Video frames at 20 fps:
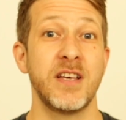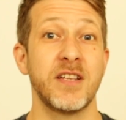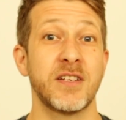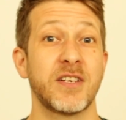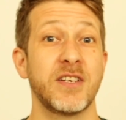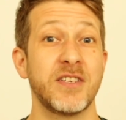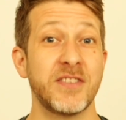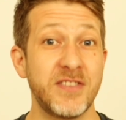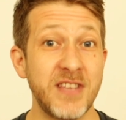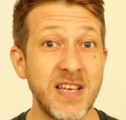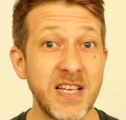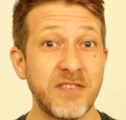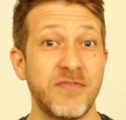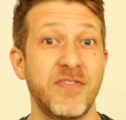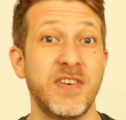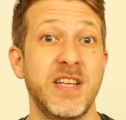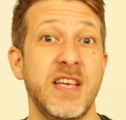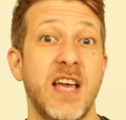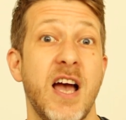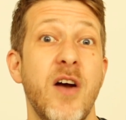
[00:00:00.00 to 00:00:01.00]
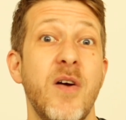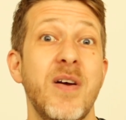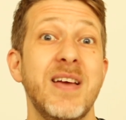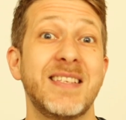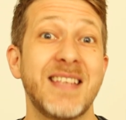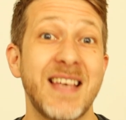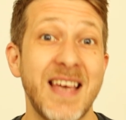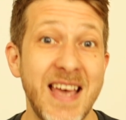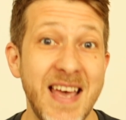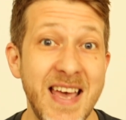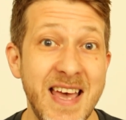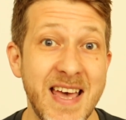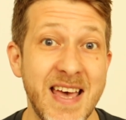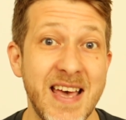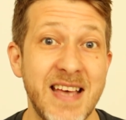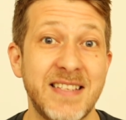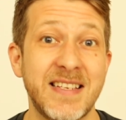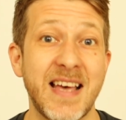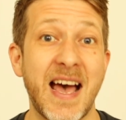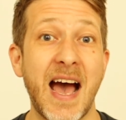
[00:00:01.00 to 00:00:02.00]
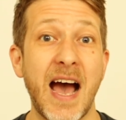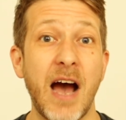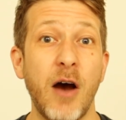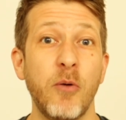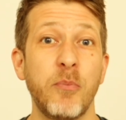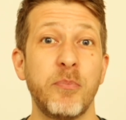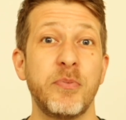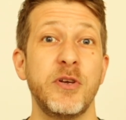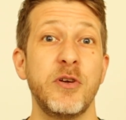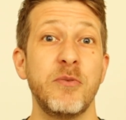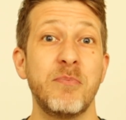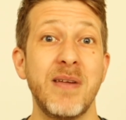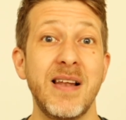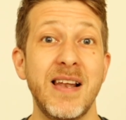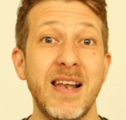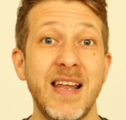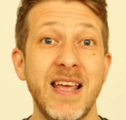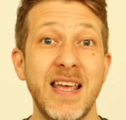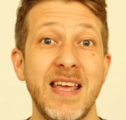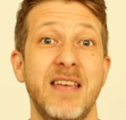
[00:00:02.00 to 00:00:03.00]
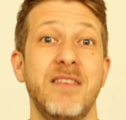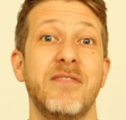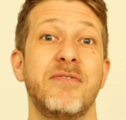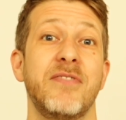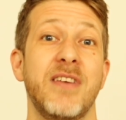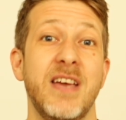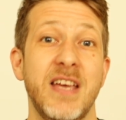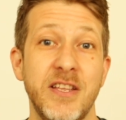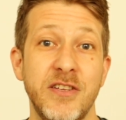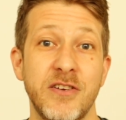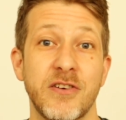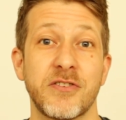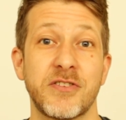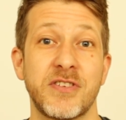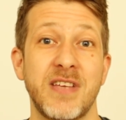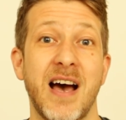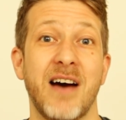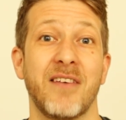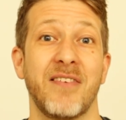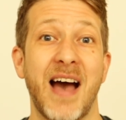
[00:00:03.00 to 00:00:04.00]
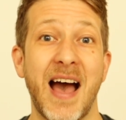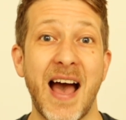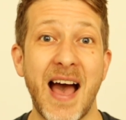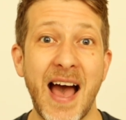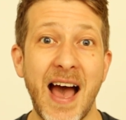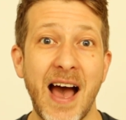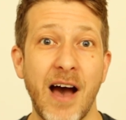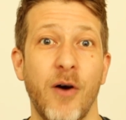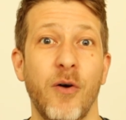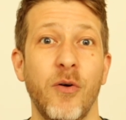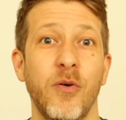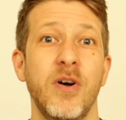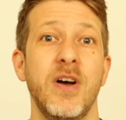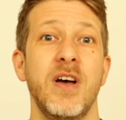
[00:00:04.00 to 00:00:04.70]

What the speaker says: because this video is here to help you believe in yourself. How